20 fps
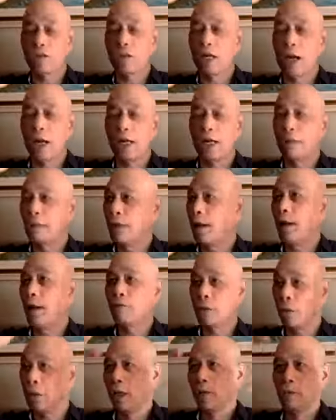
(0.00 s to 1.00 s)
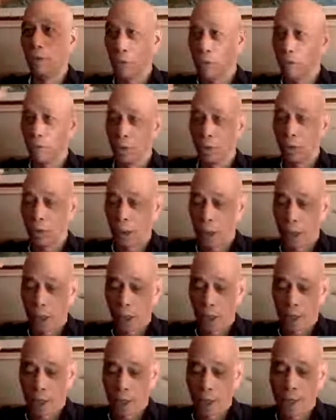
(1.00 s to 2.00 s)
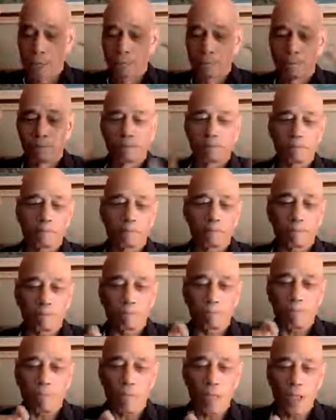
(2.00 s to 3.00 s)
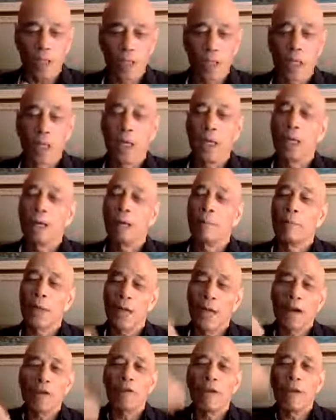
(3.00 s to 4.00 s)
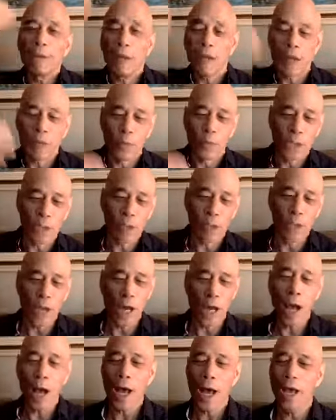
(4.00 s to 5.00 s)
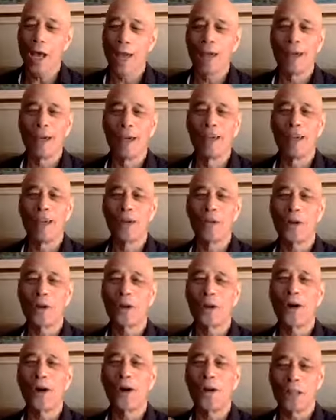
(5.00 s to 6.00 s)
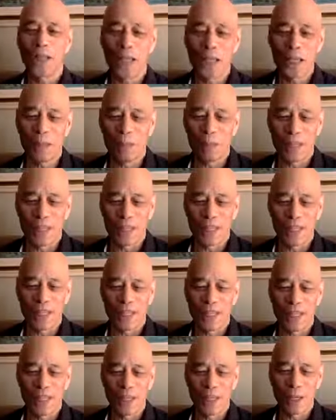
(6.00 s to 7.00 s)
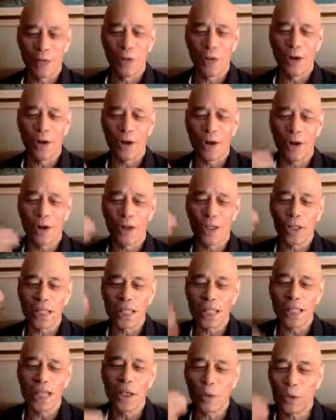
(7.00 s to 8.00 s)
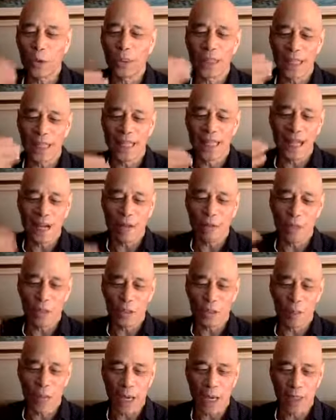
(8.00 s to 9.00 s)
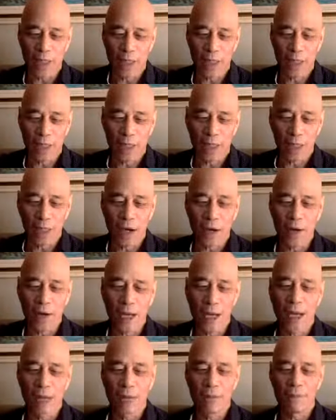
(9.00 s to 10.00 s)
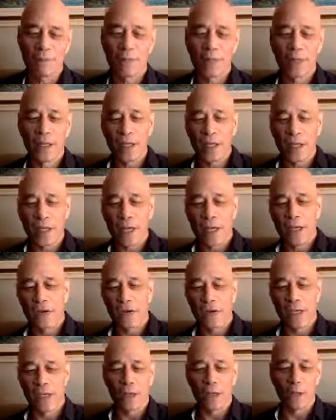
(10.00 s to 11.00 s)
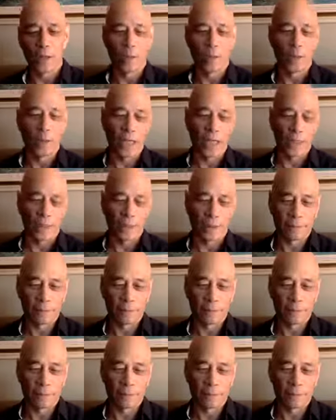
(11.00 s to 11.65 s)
side, the afterlife, whatever you want to call it, okay? But everybody, when you die, we're all light beings. We're all equal in that respect, okay? Here's another point,